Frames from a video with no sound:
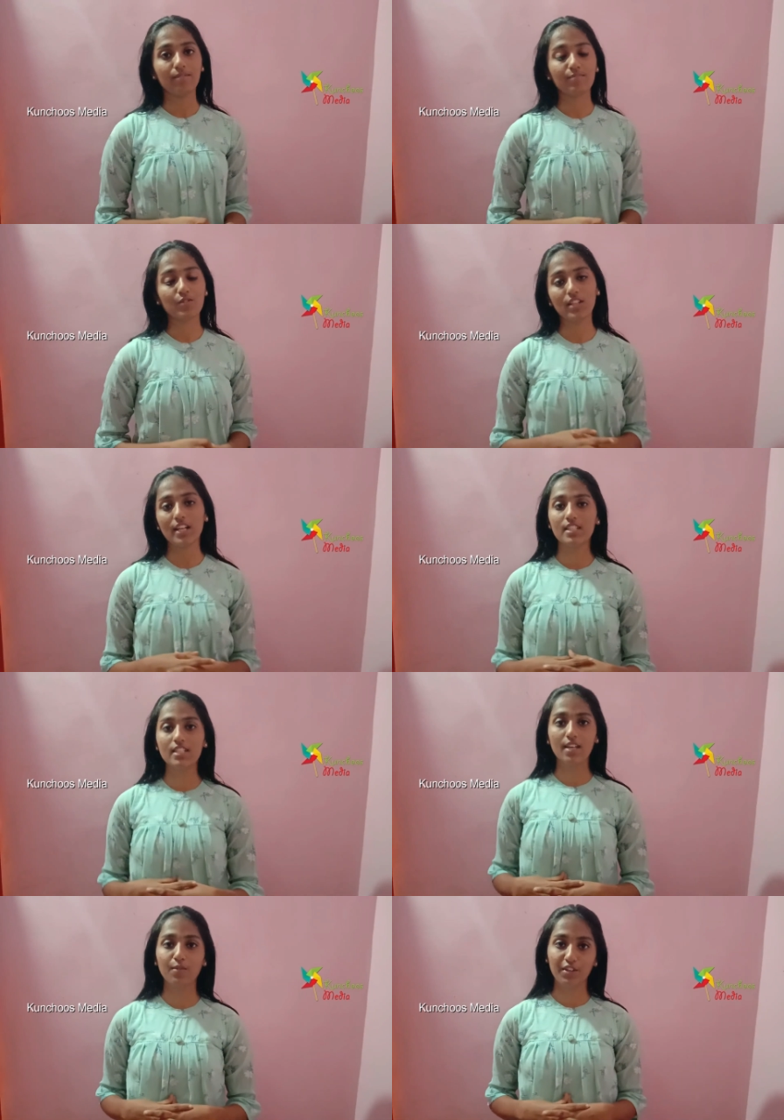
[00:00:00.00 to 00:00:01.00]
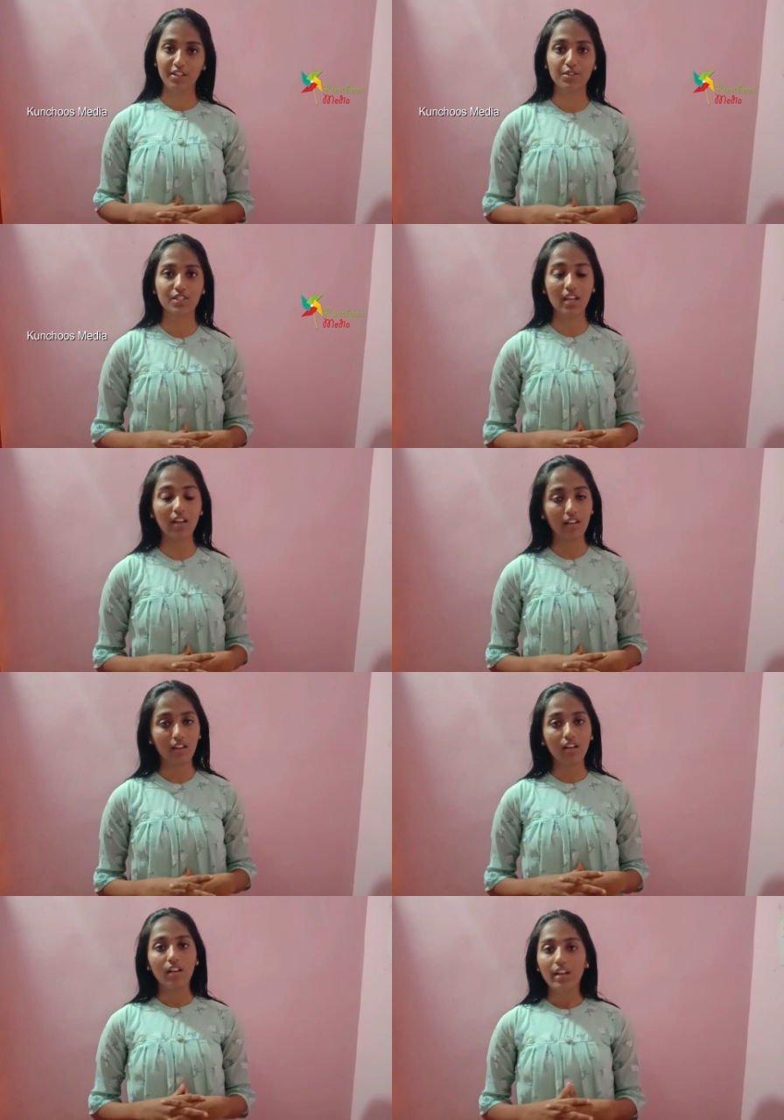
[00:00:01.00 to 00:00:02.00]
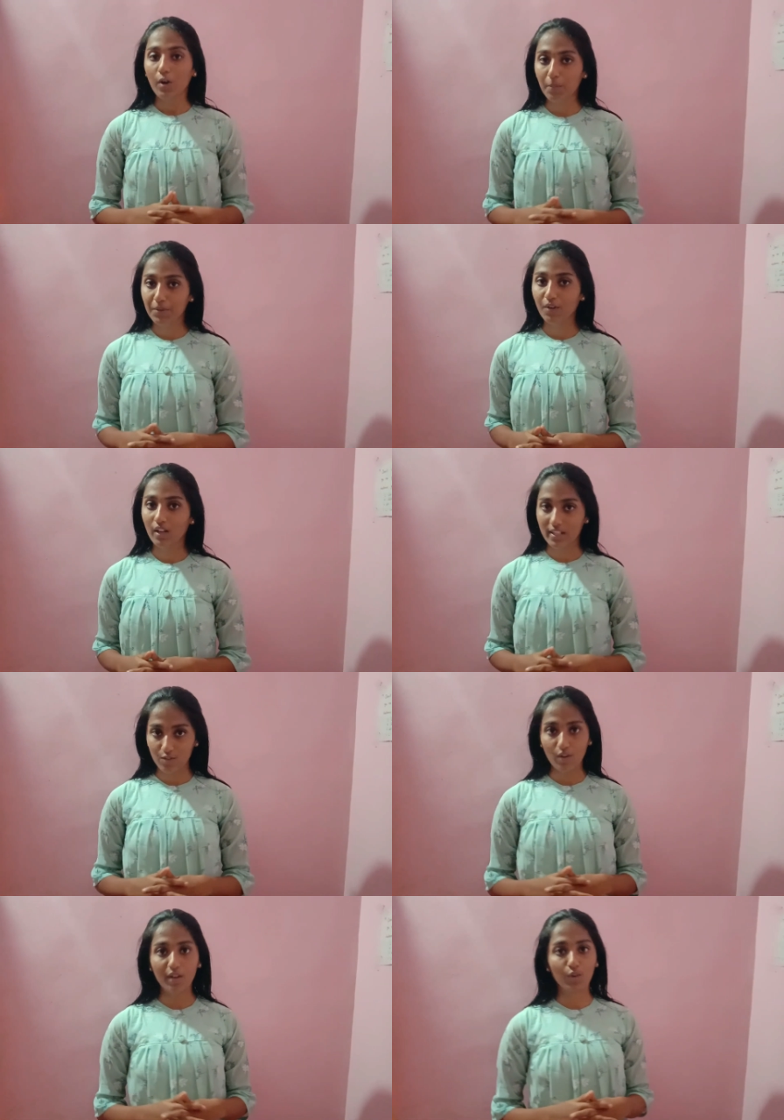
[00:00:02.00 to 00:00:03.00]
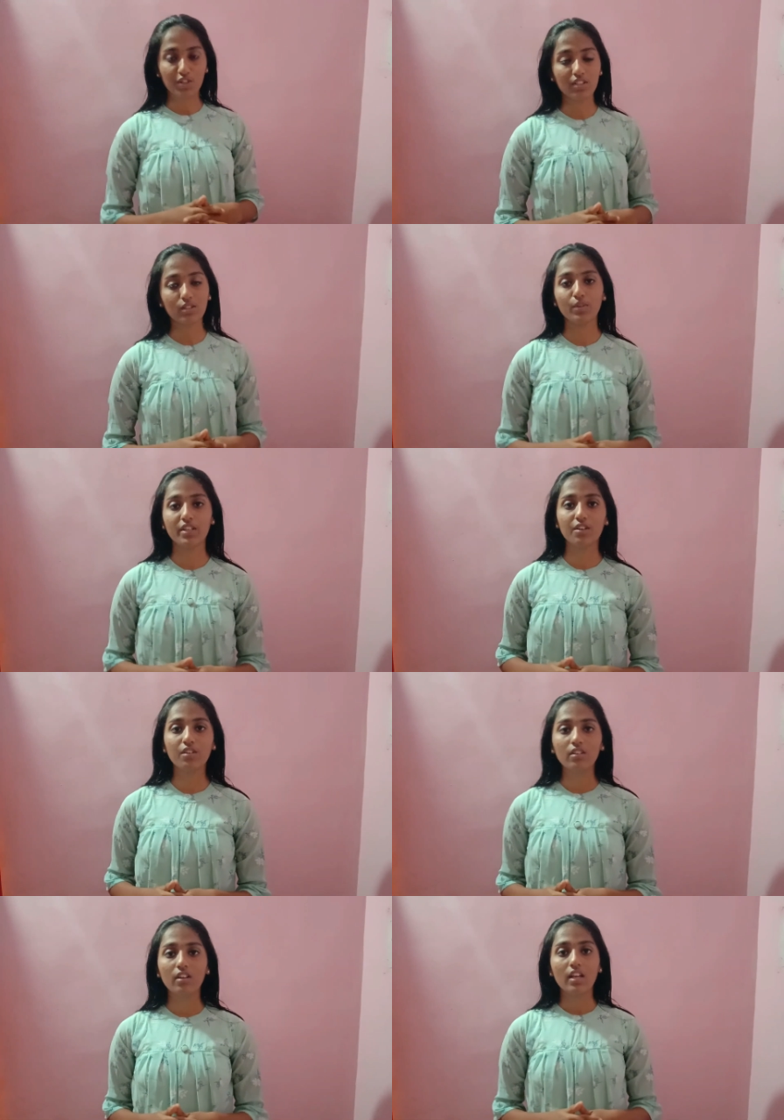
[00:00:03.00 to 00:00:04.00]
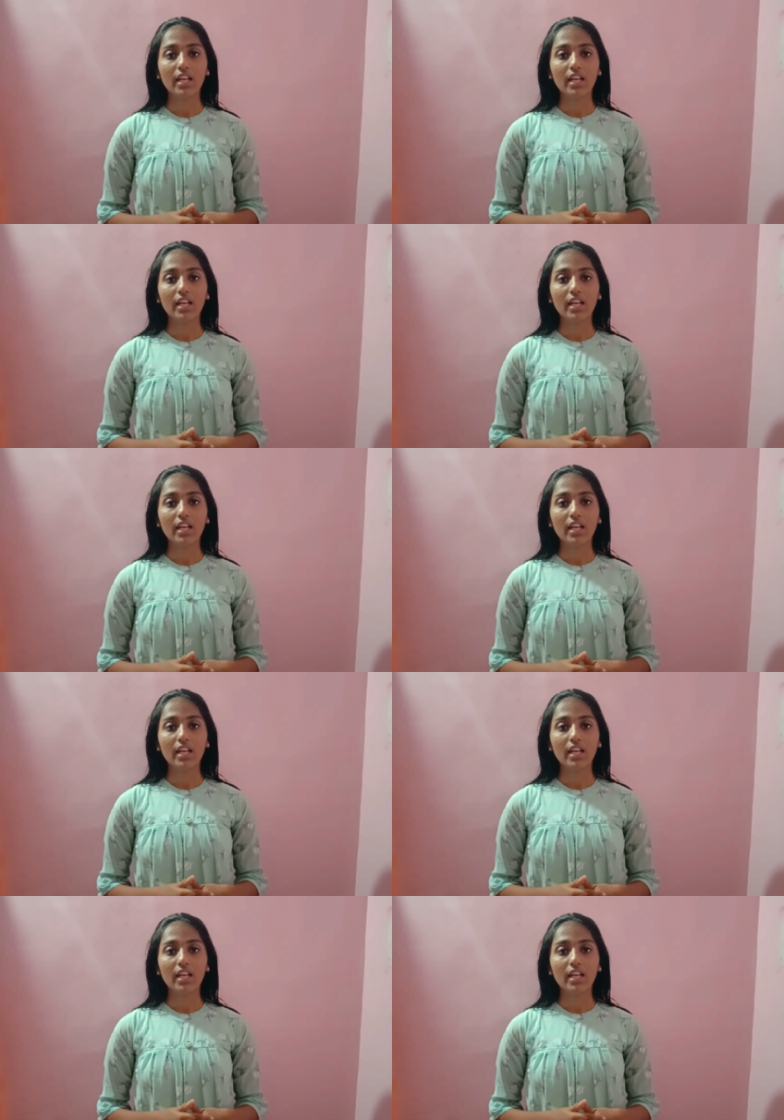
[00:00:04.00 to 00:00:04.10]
So that's it I wanted to say. Hope you all enjoyed watching the video.